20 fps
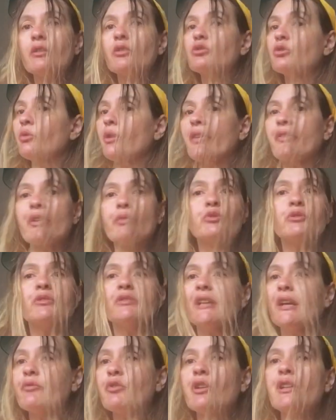Otherwise, I would
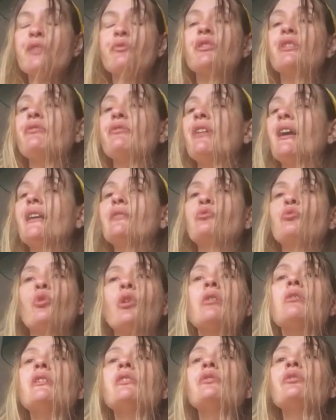never, even if I had
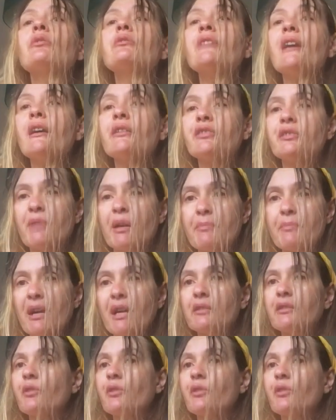one little doubt in my mind,